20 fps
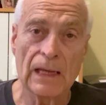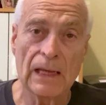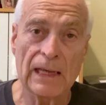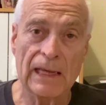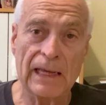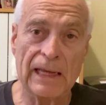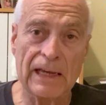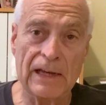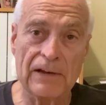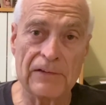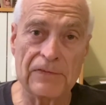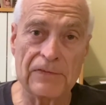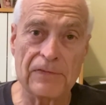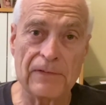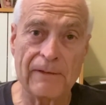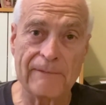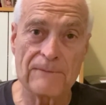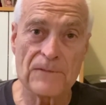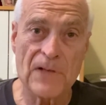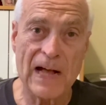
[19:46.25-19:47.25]
If
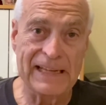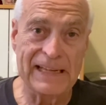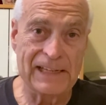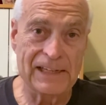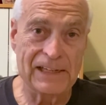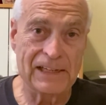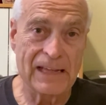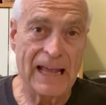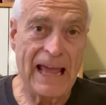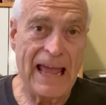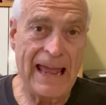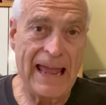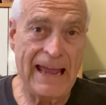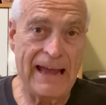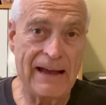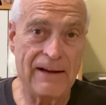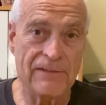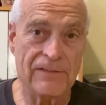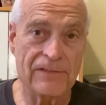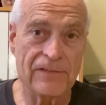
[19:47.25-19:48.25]
I didn't
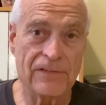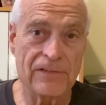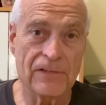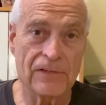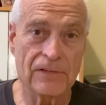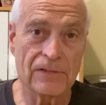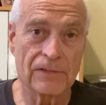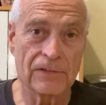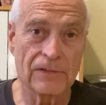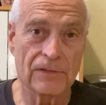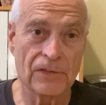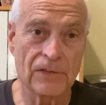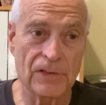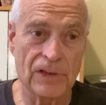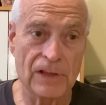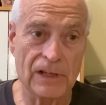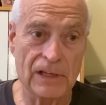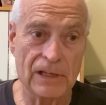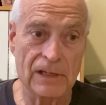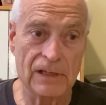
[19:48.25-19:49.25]
have
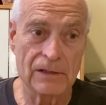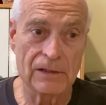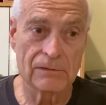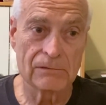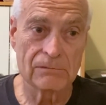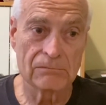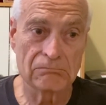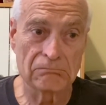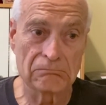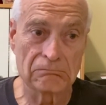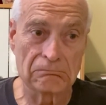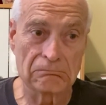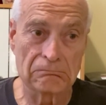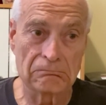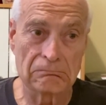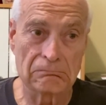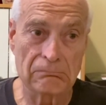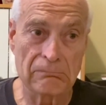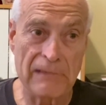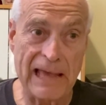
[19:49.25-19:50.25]
the
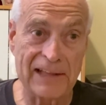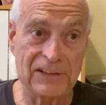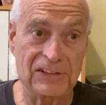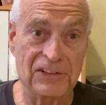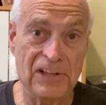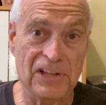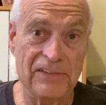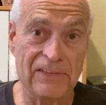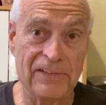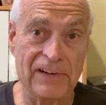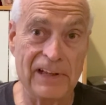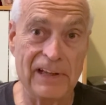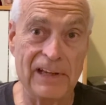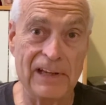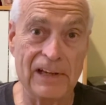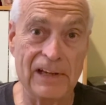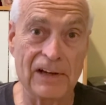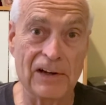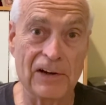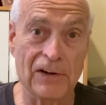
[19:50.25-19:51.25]

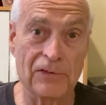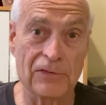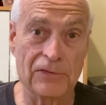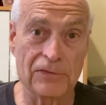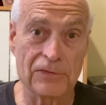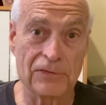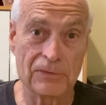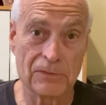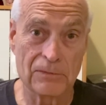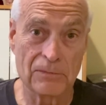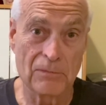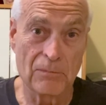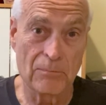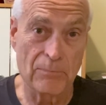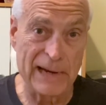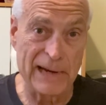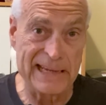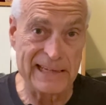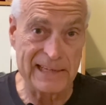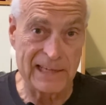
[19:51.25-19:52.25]
activity of
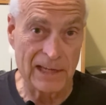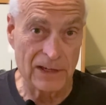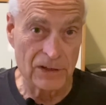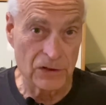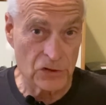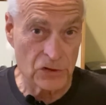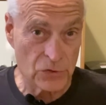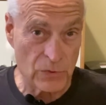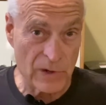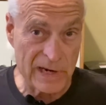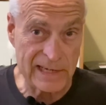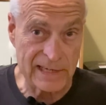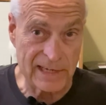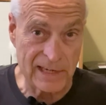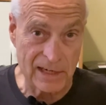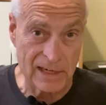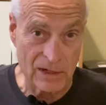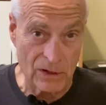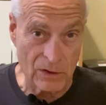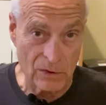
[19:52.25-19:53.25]
biking,
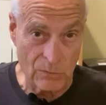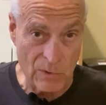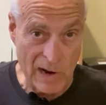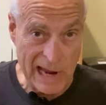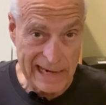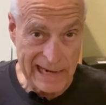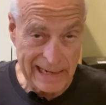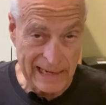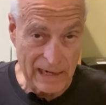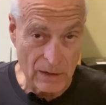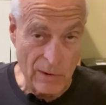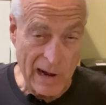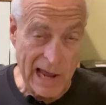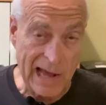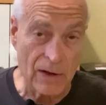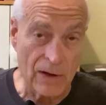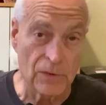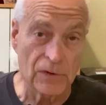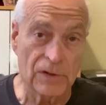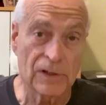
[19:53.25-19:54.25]
triking, riding
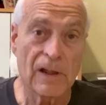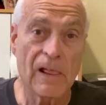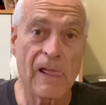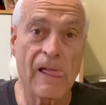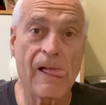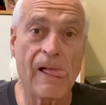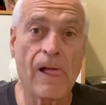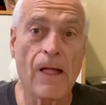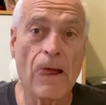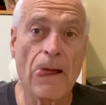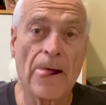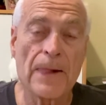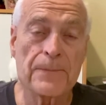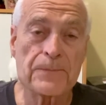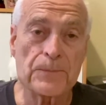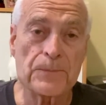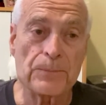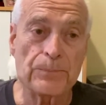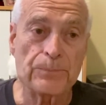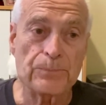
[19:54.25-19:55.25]
around,
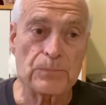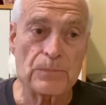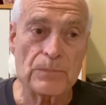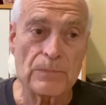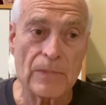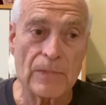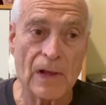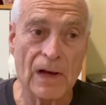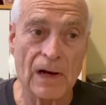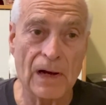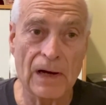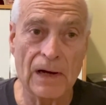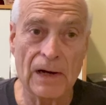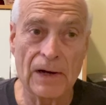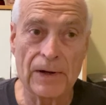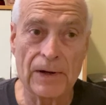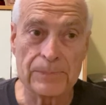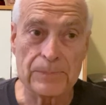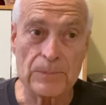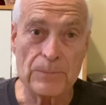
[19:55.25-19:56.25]

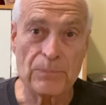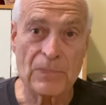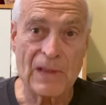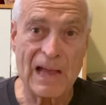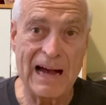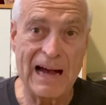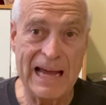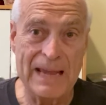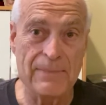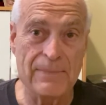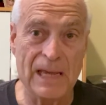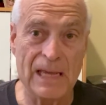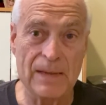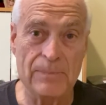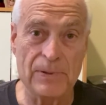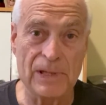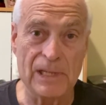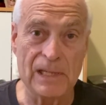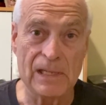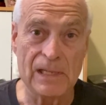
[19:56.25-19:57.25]
uh, I may
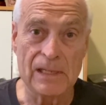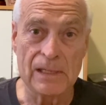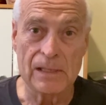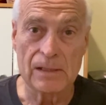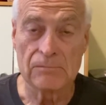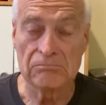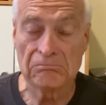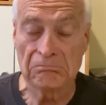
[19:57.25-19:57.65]
be